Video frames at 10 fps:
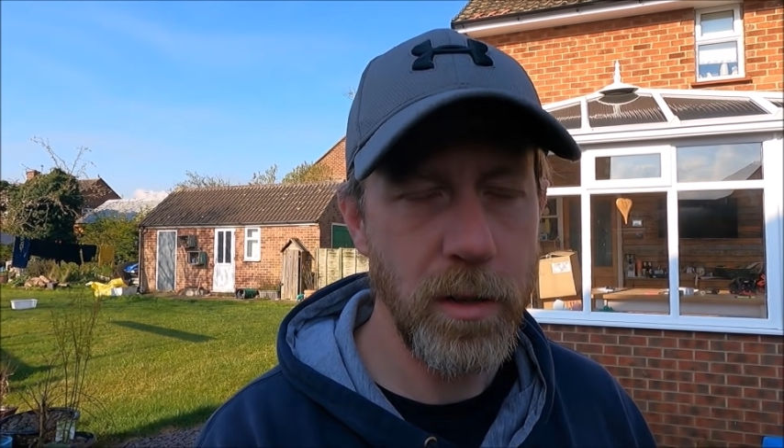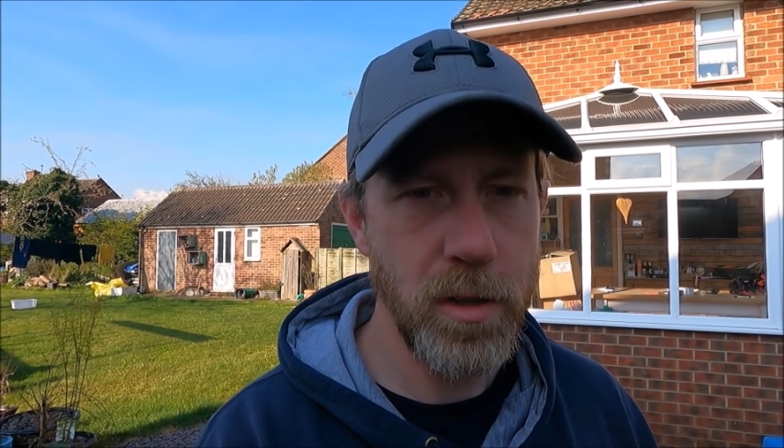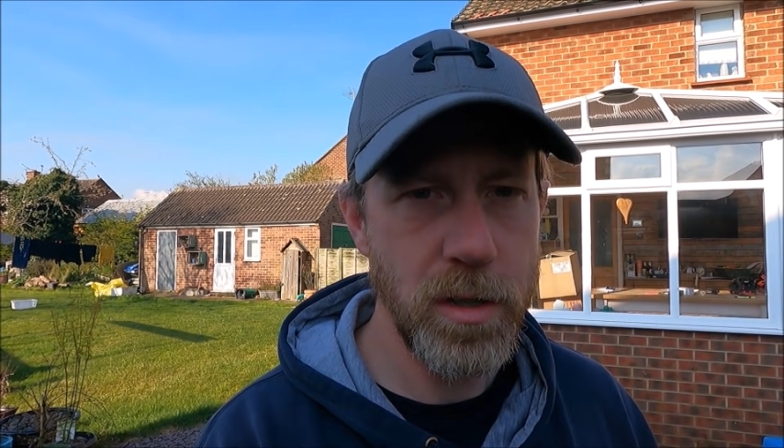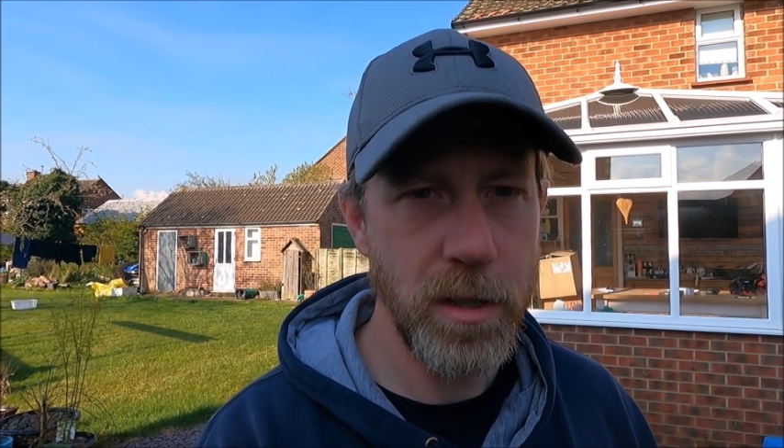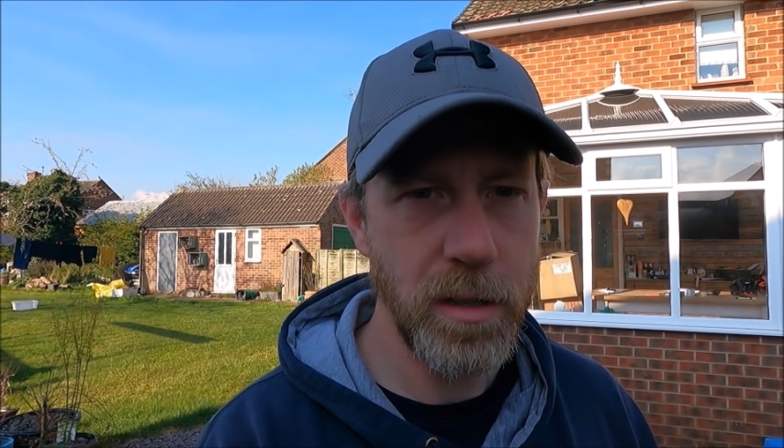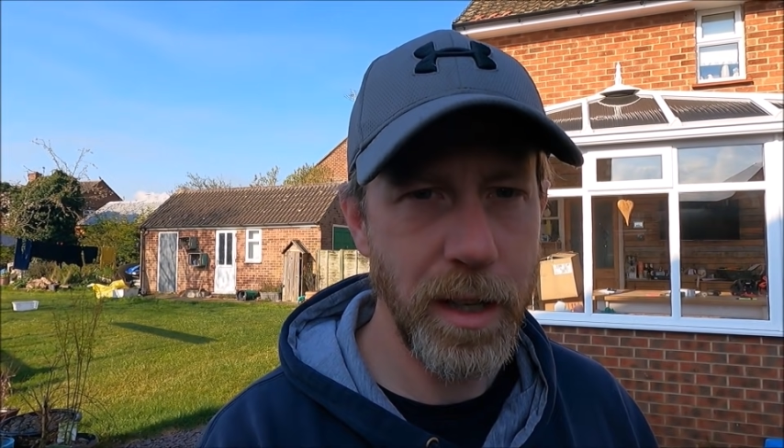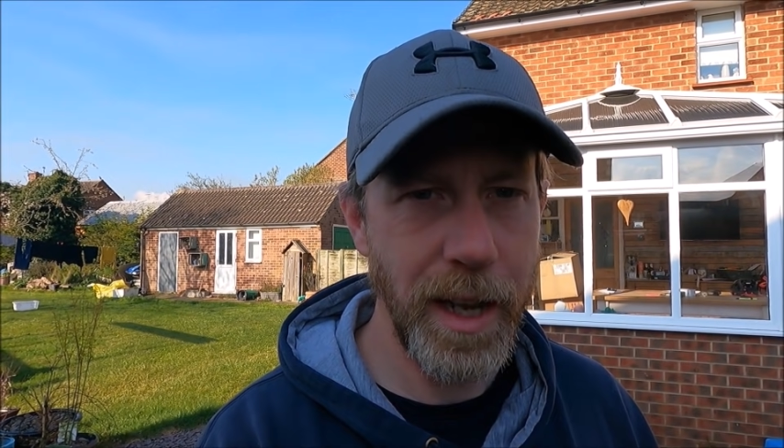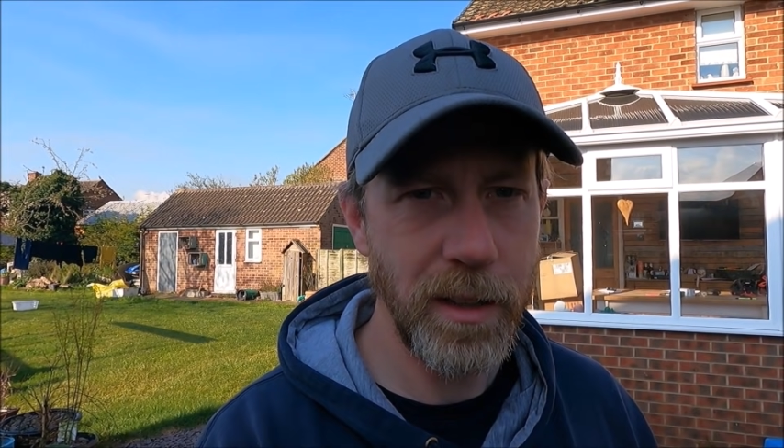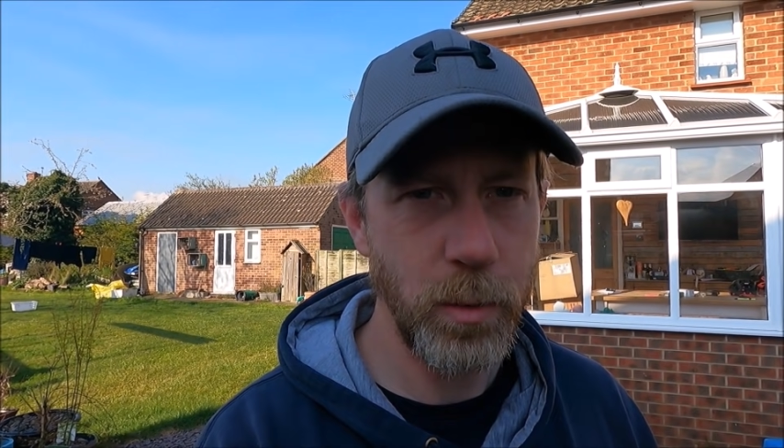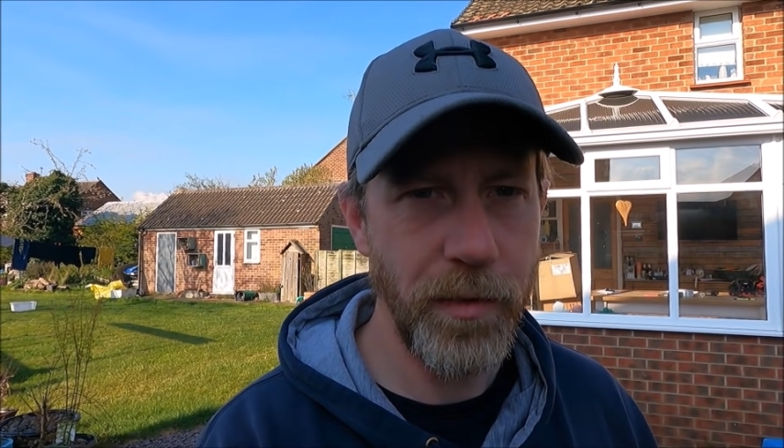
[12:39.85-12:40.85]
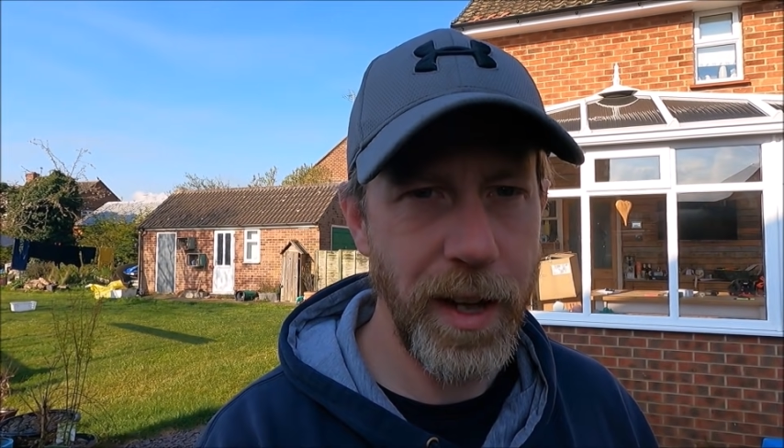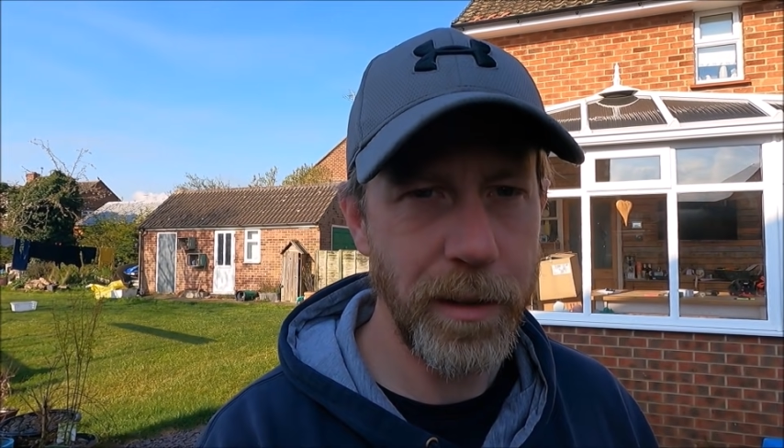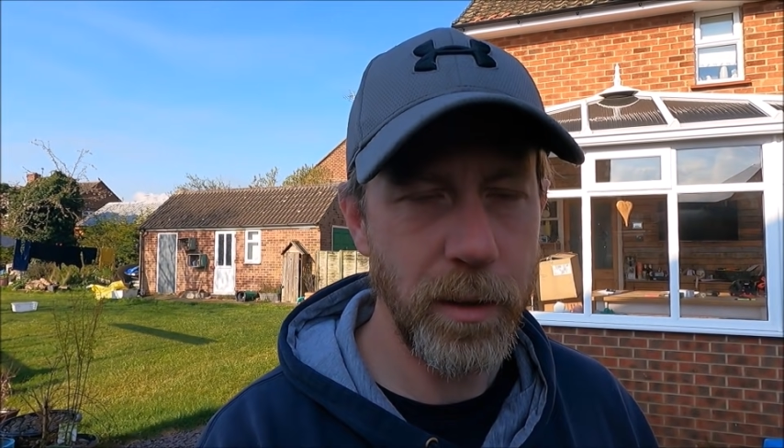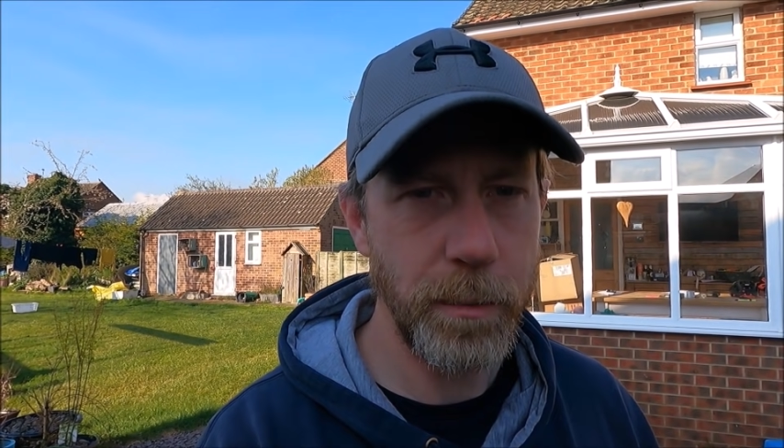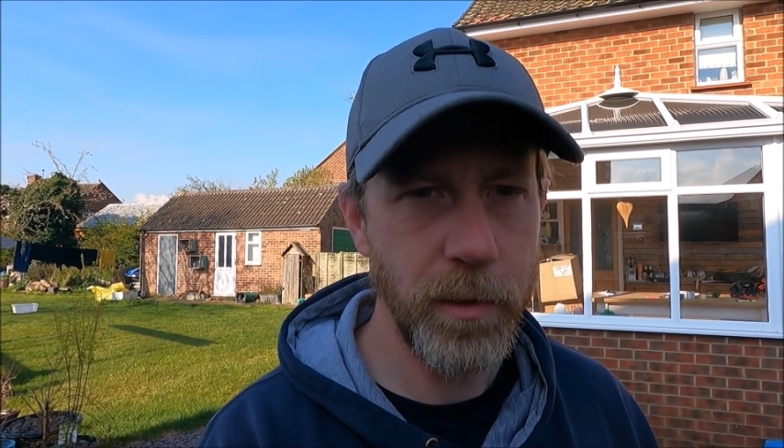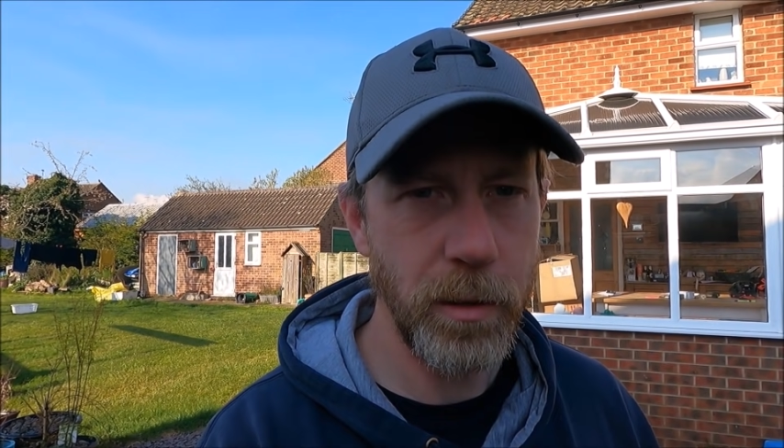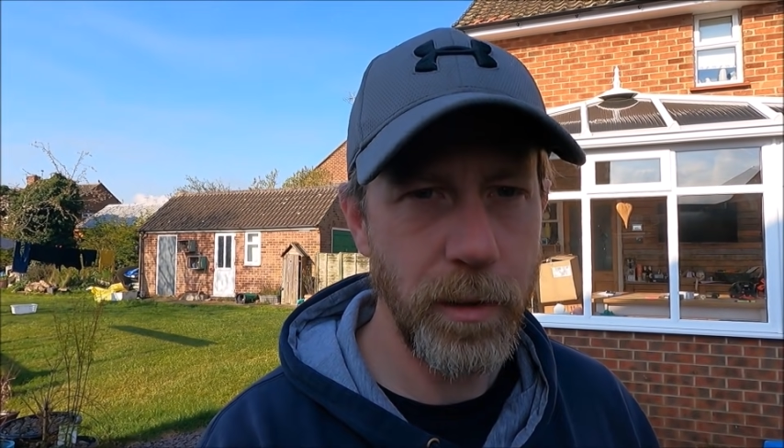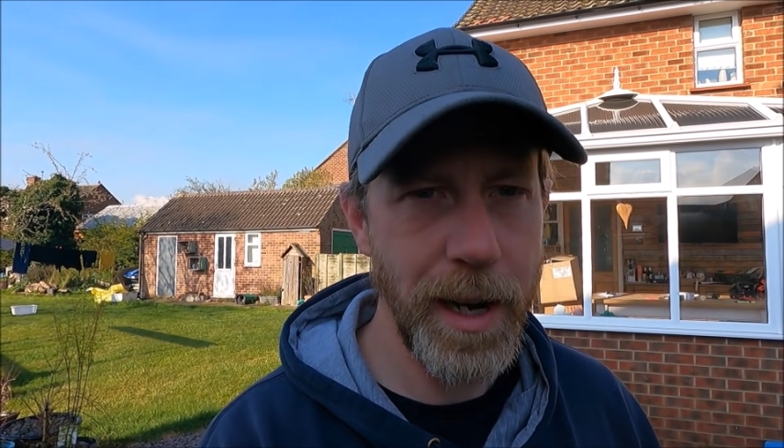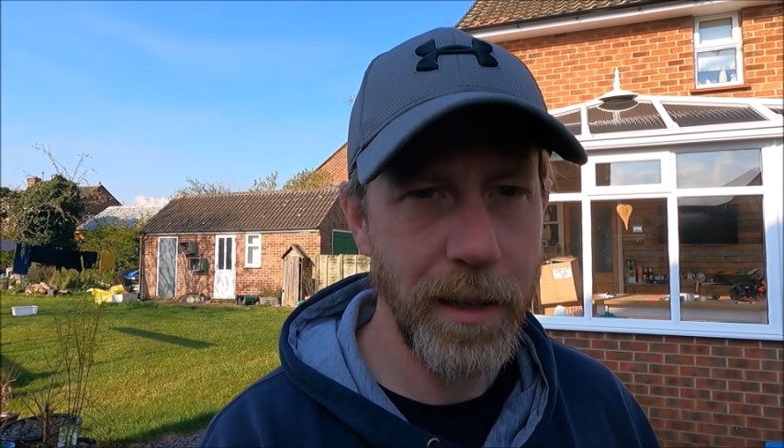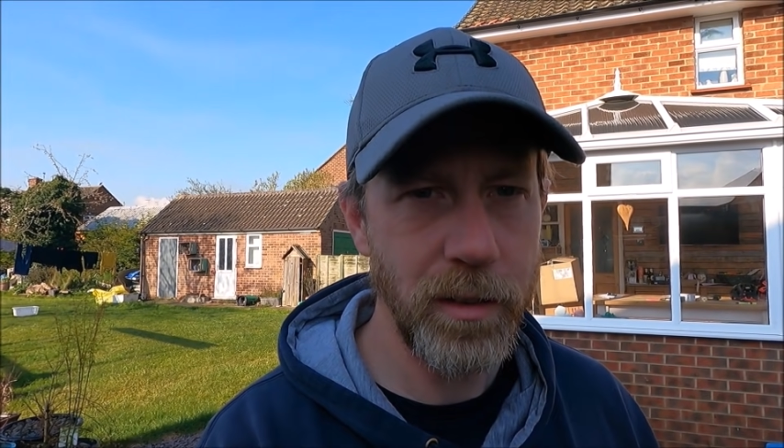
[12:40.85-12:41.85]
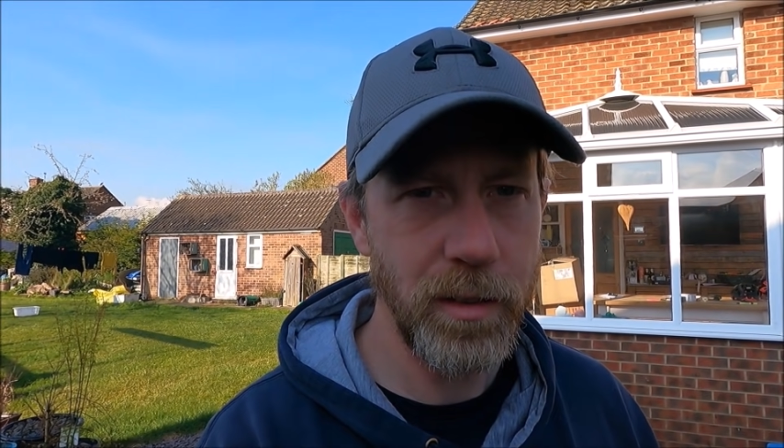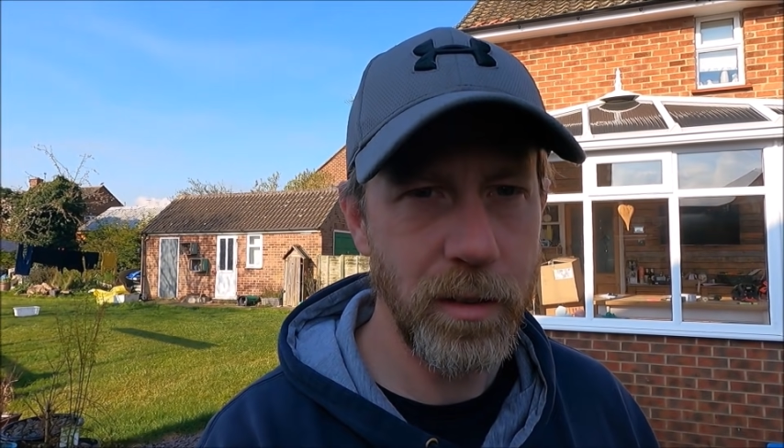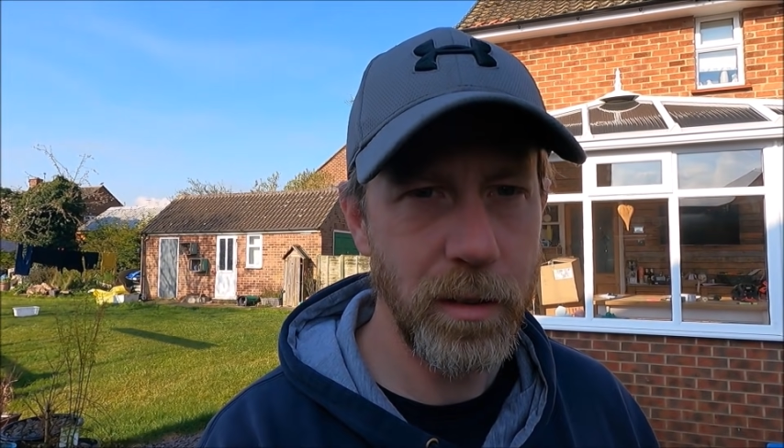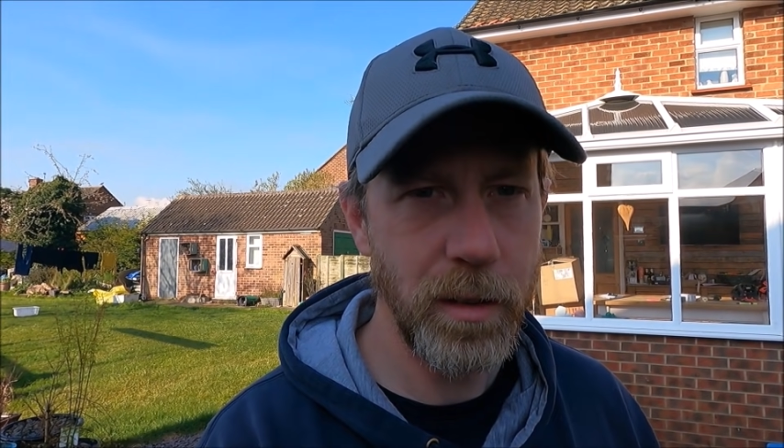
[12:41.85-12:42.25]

You just need to liaise with Adam direct